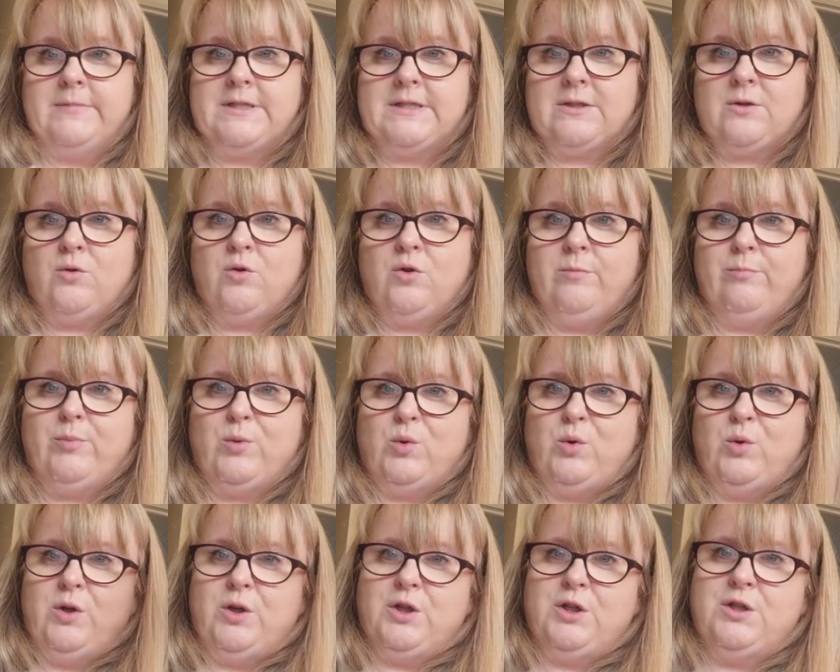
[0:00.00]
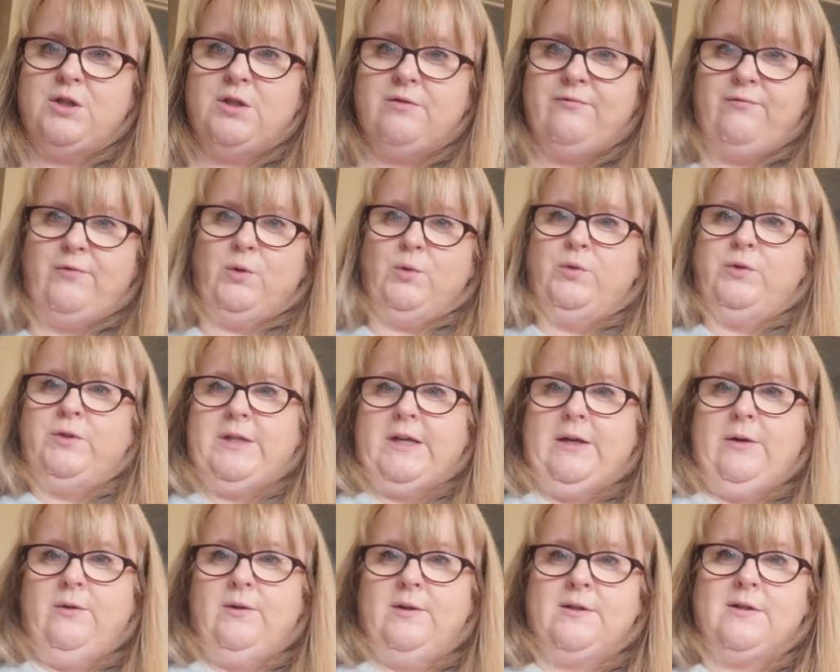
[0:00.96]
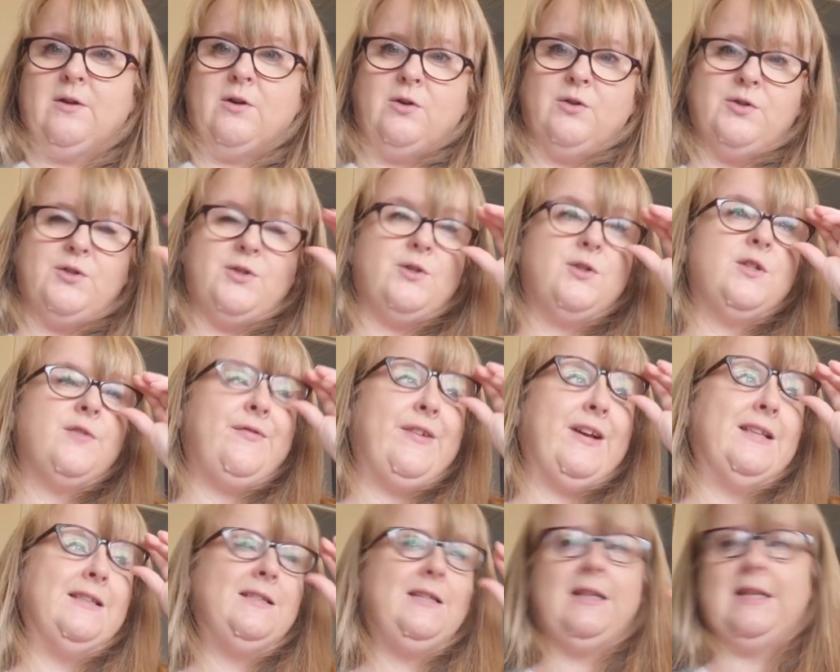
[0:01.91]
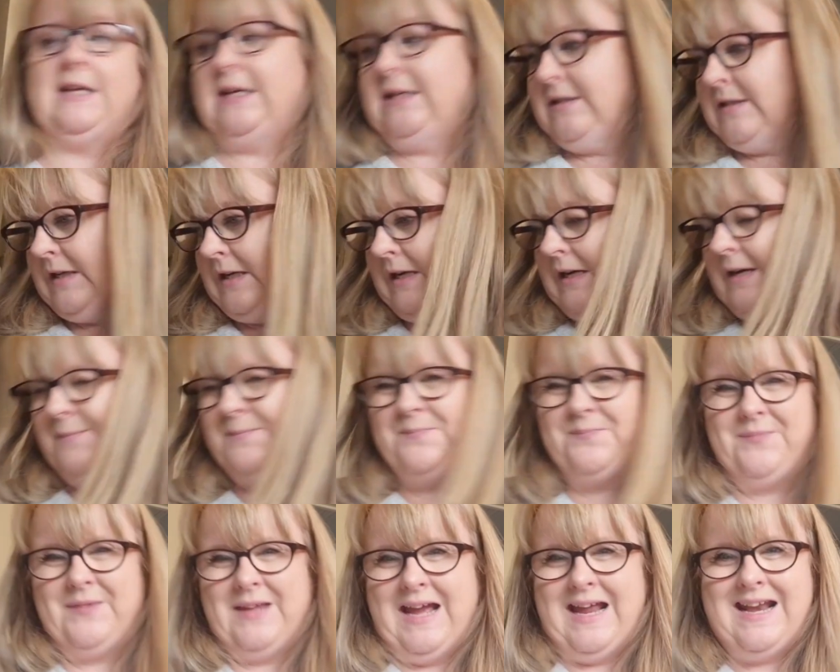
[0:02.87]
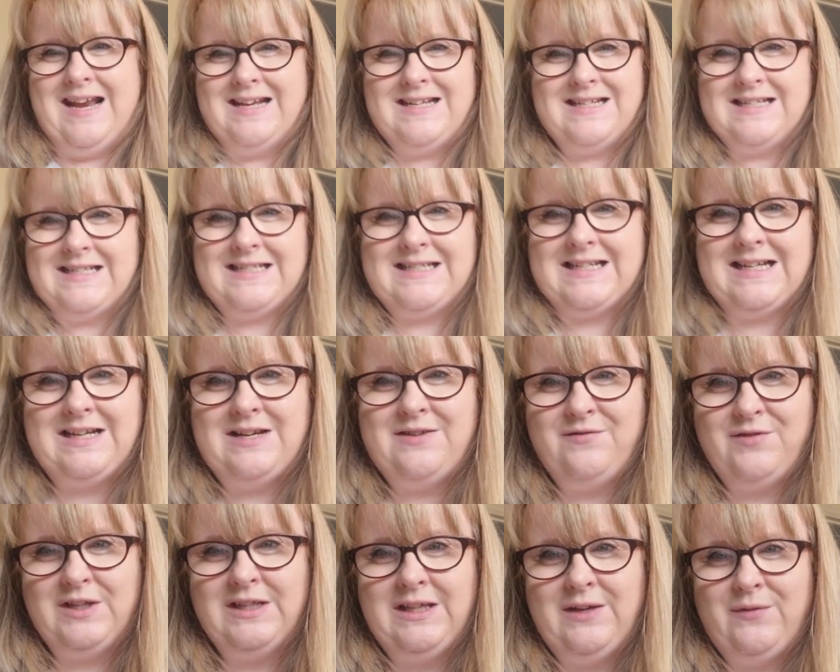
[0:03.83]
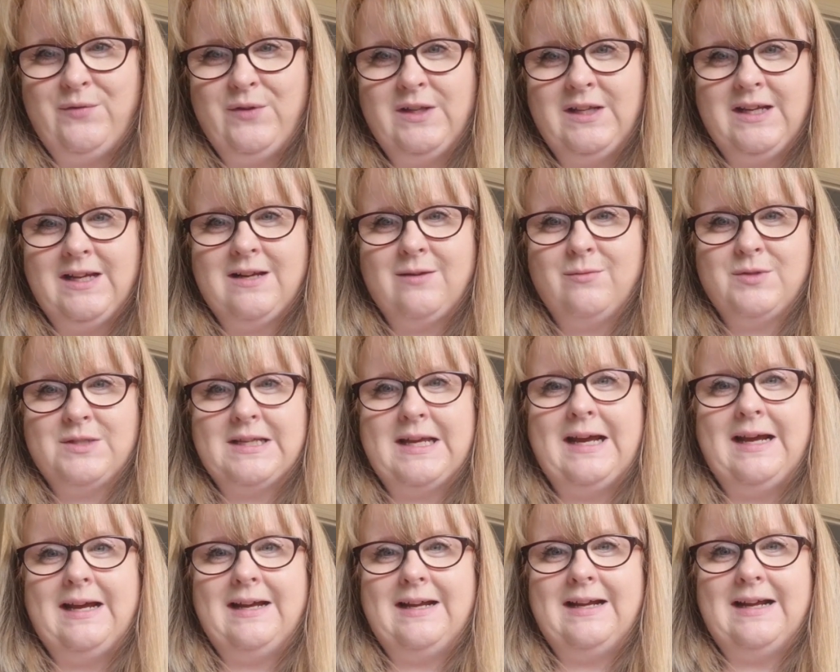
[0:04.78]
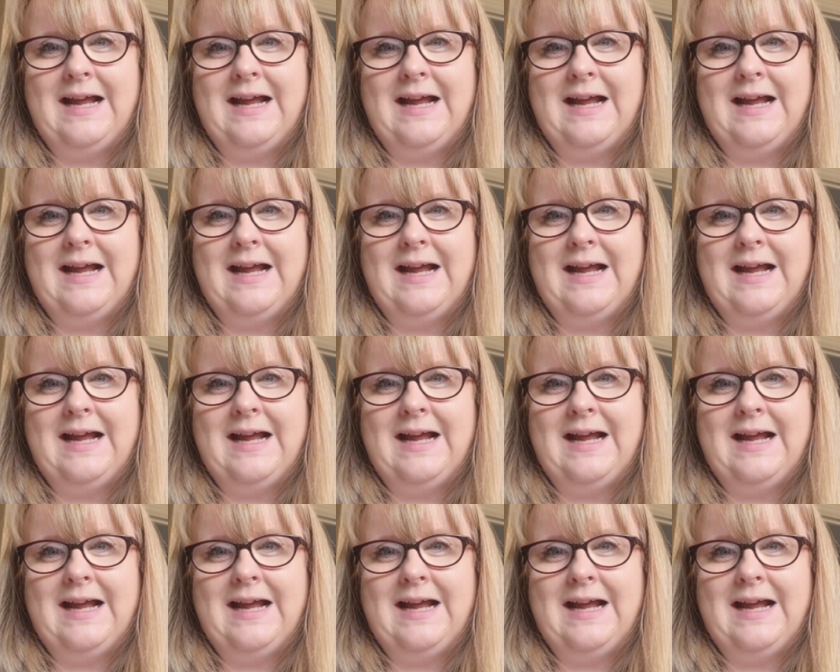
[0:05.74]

scoreboard fold out, it's got all sorts of fancy things in it, and I just didn't really feel like it was that